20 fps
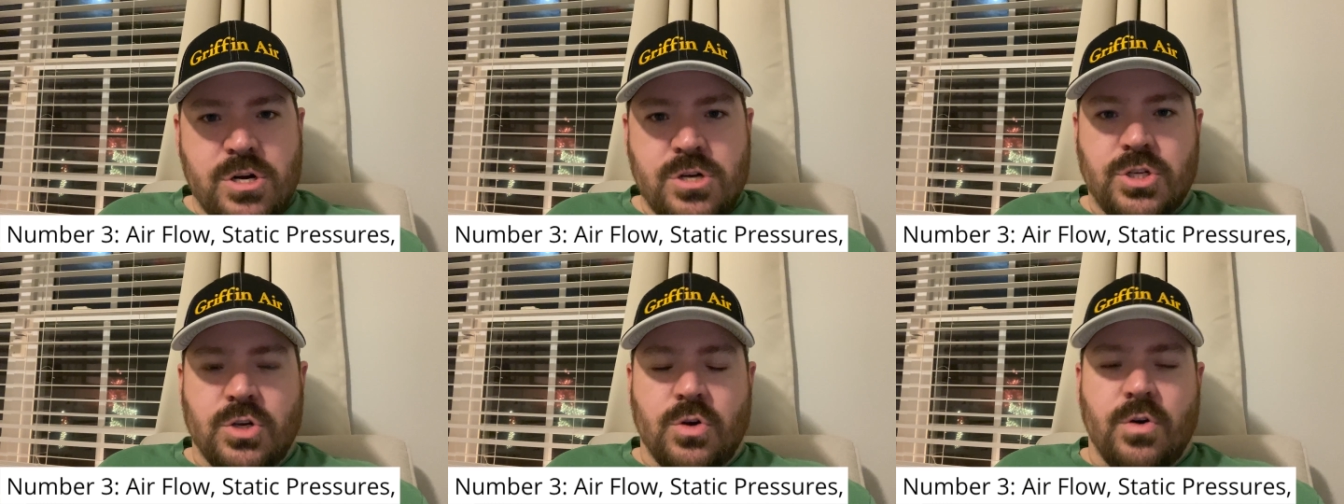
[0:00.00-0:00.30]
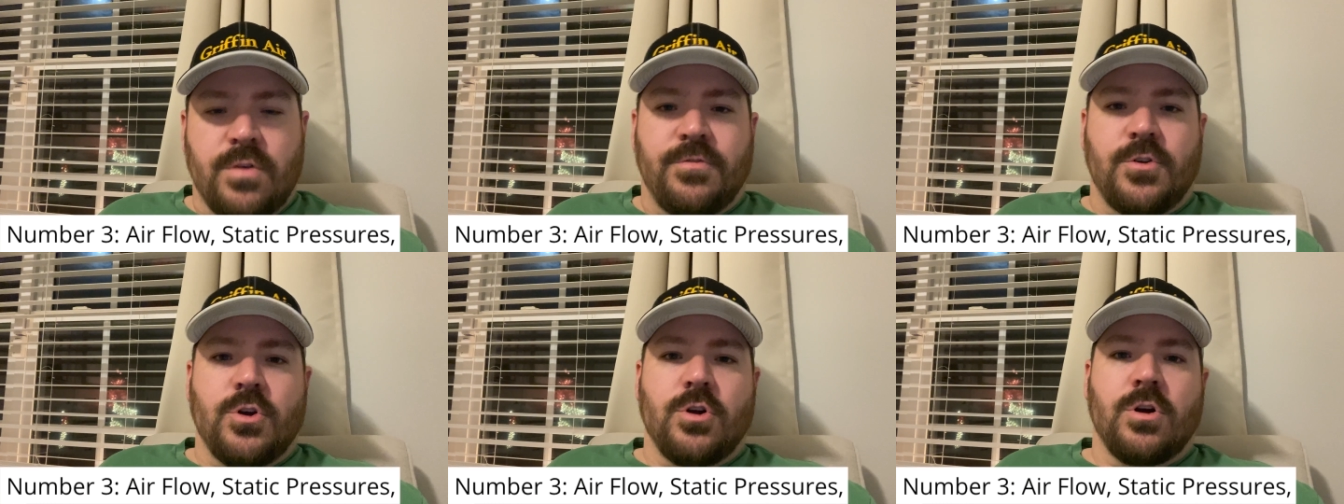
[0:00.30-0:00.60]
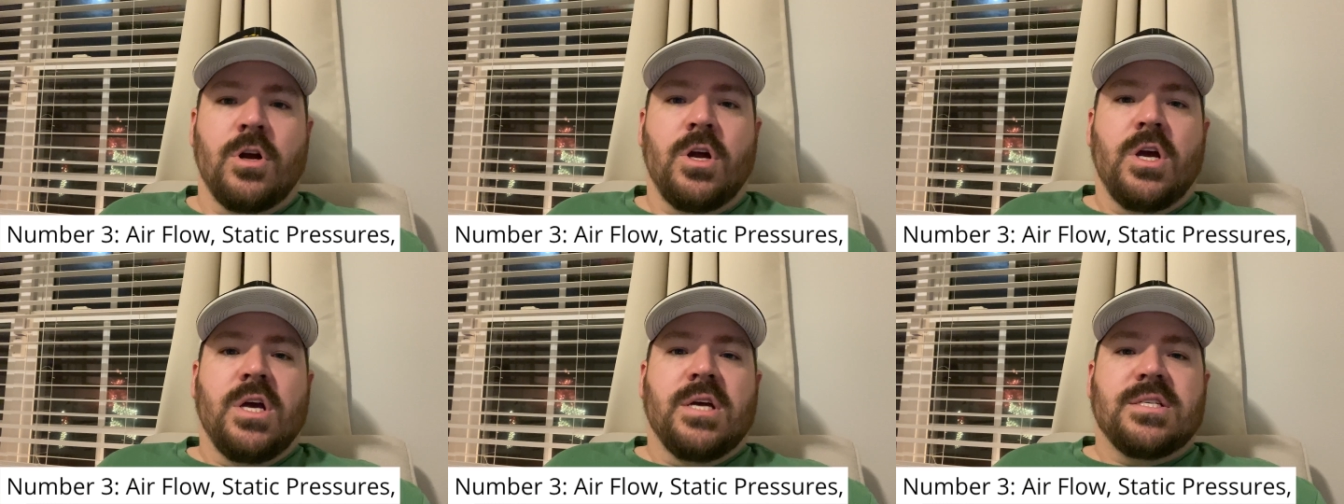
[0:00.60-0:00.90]
so if
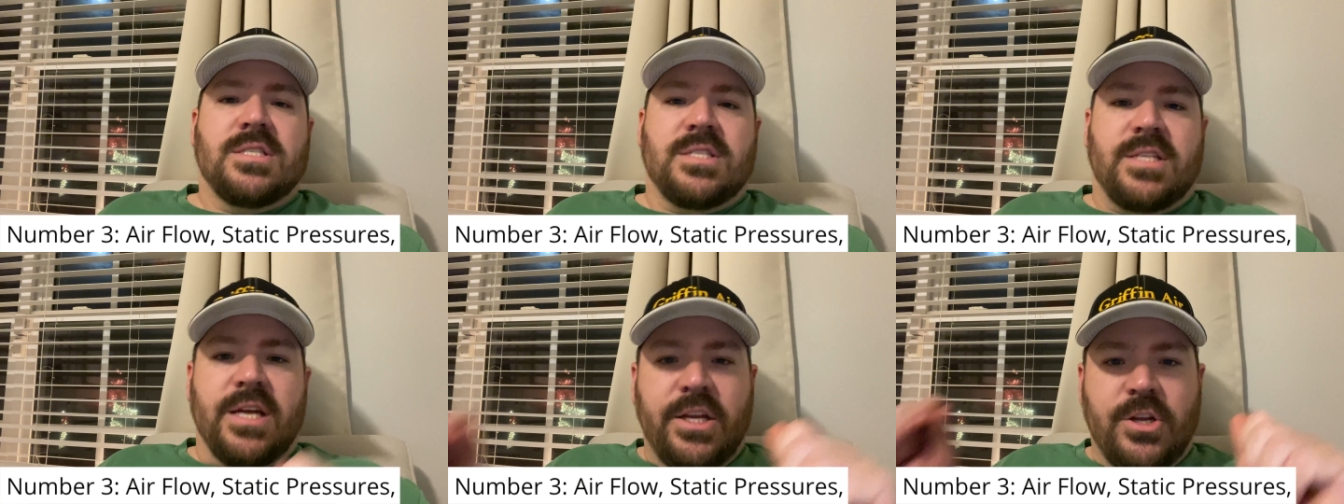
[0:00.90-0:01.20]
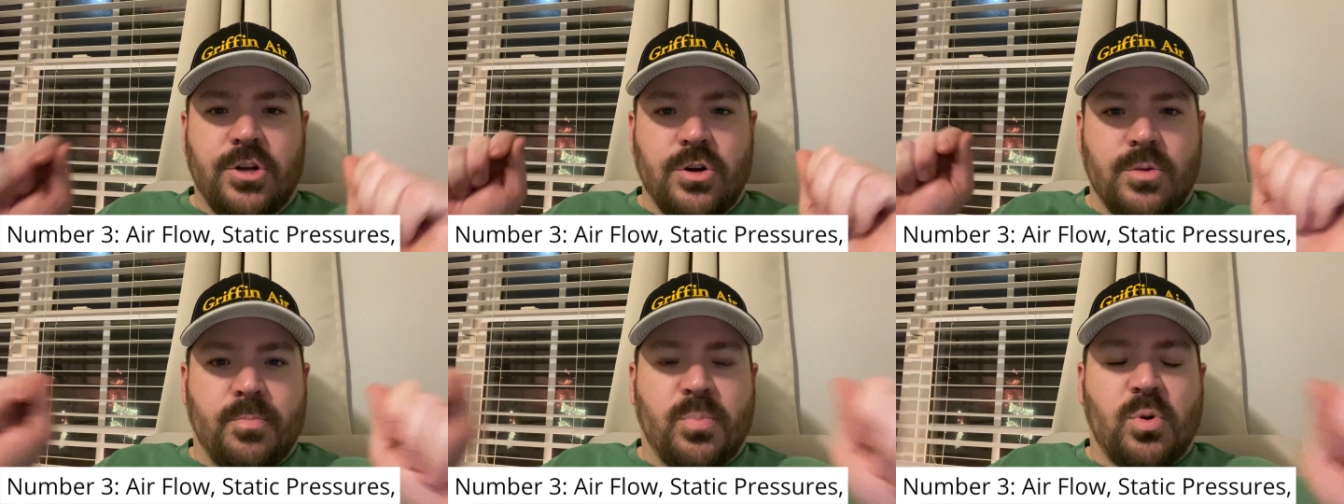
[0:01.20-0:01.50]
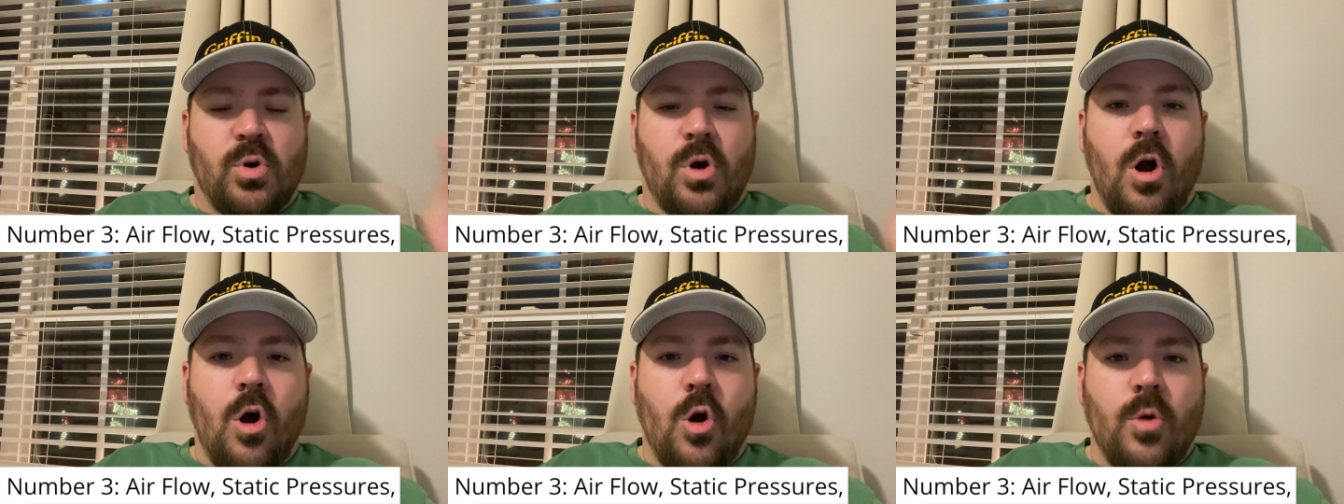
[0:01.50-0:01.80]
you're stick your
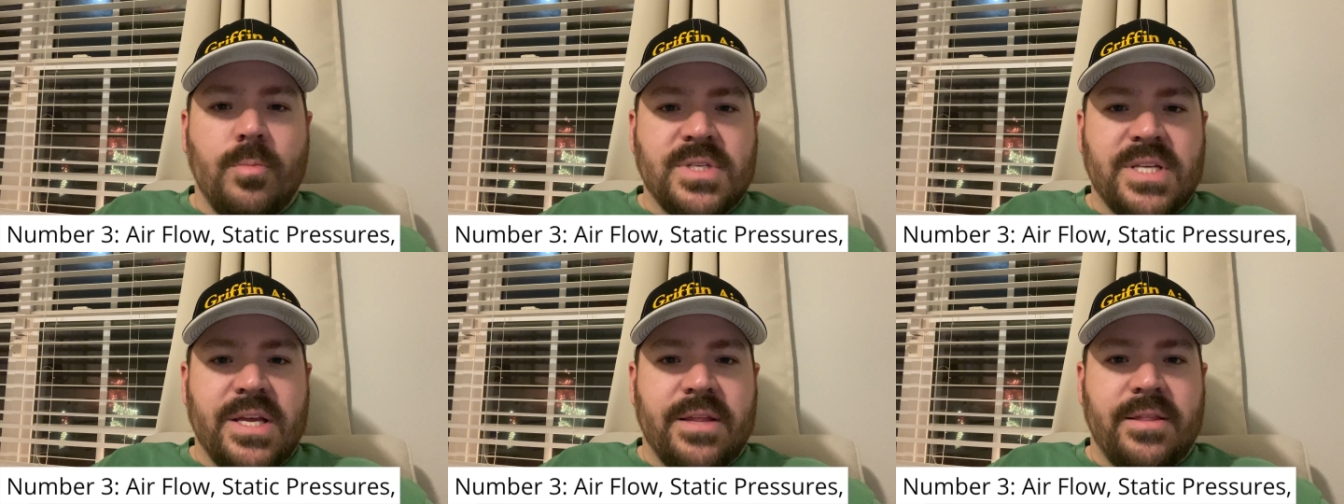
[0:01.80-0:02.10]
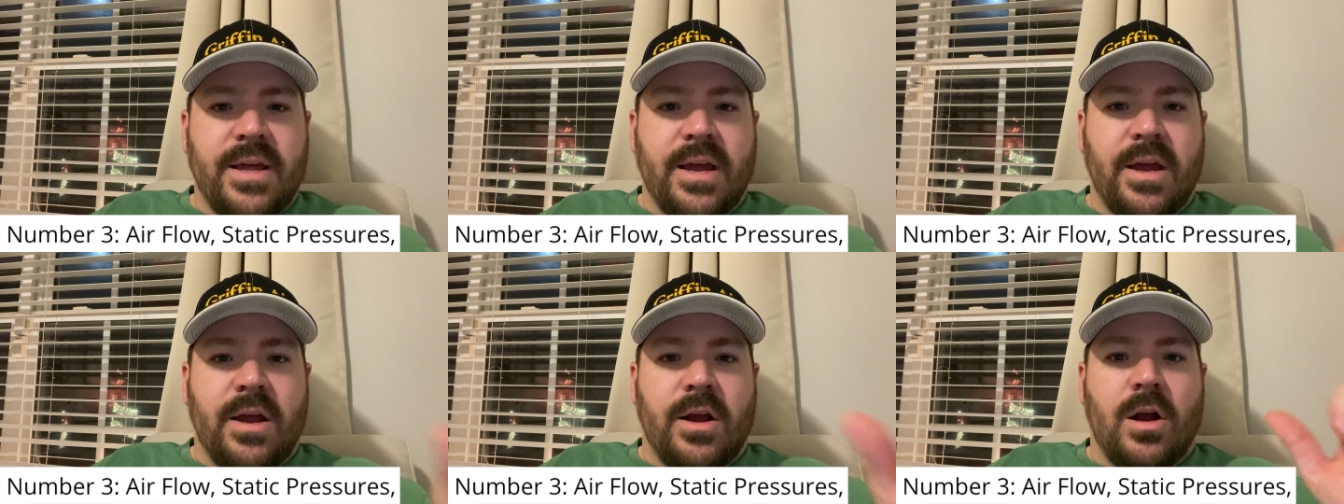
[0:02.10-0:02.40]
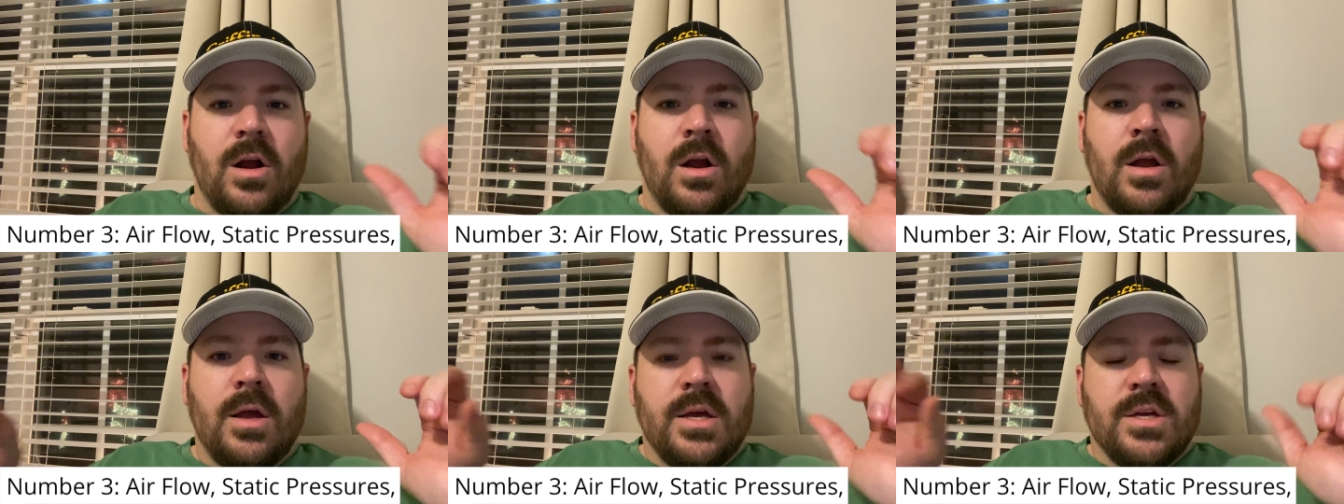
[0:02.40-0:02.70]
probes in
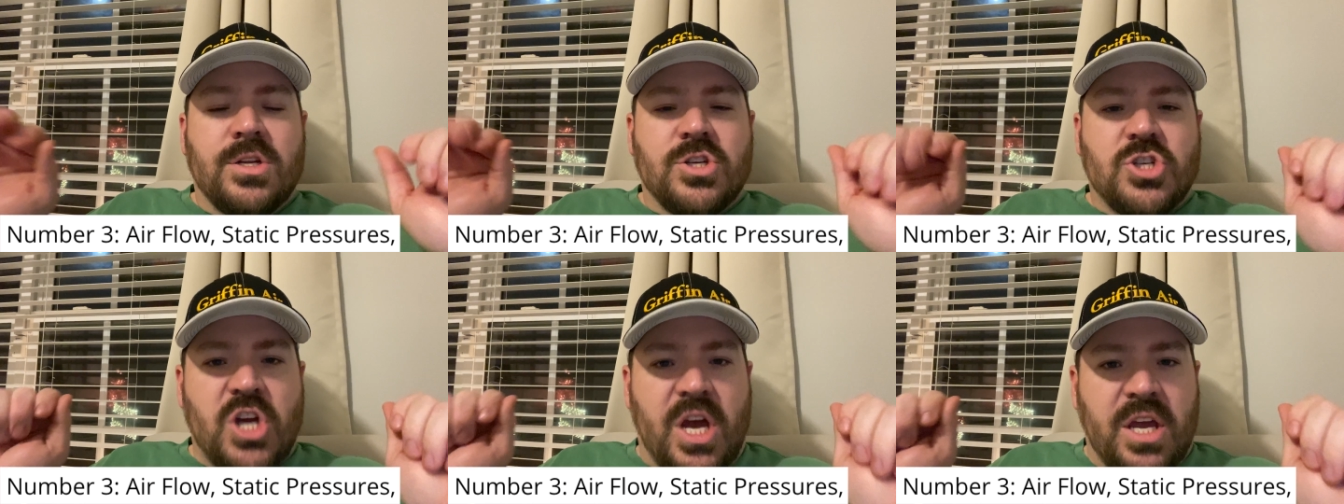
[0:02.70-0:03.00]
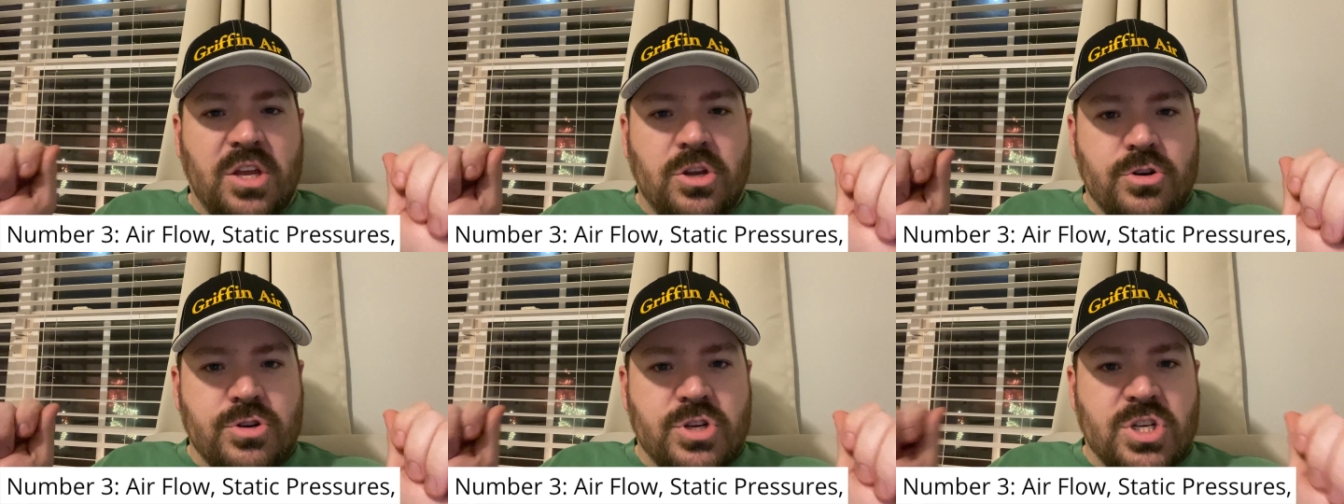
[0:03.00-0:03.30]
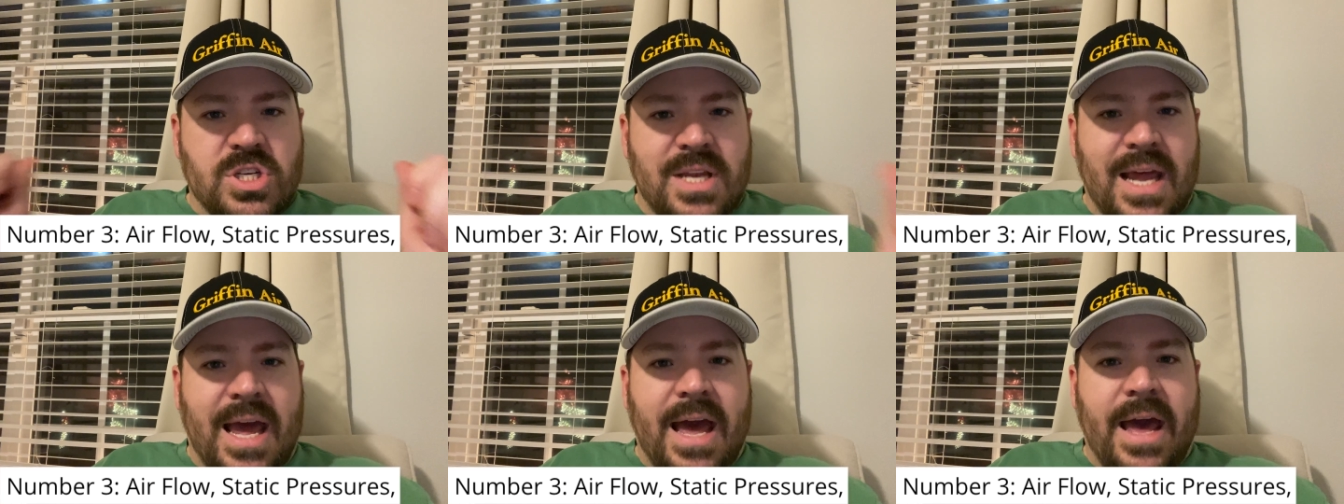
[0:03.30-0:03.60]
there, check your
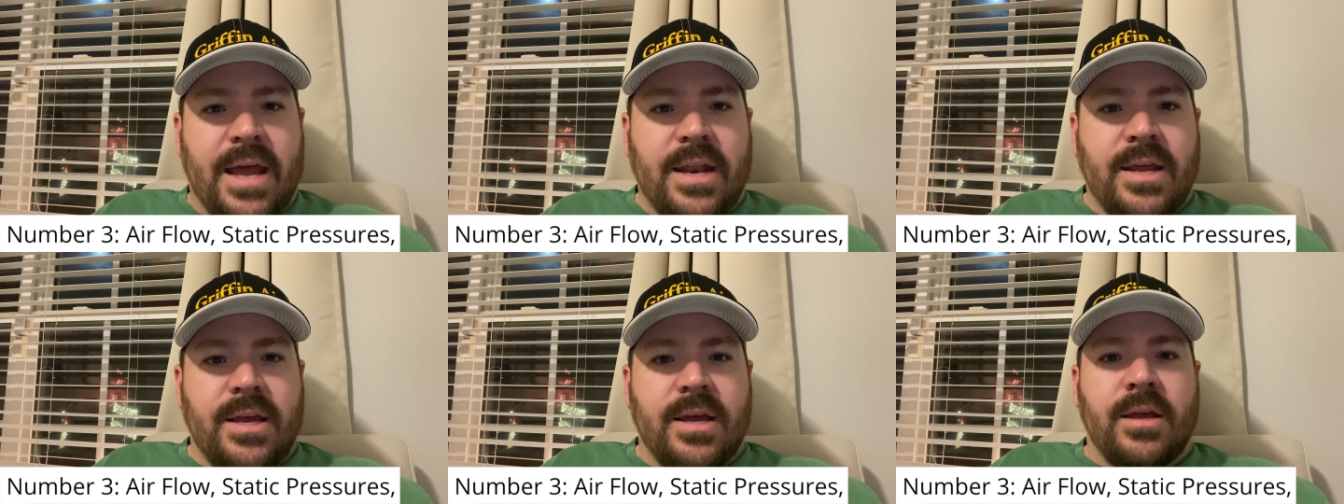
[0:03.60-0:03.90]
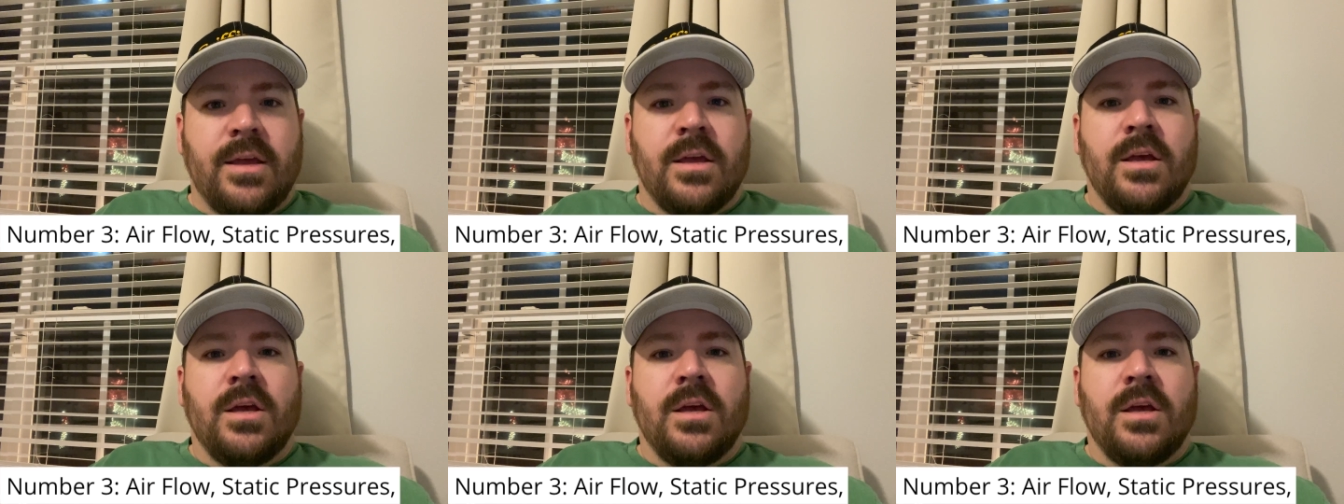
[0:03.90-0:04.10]
static,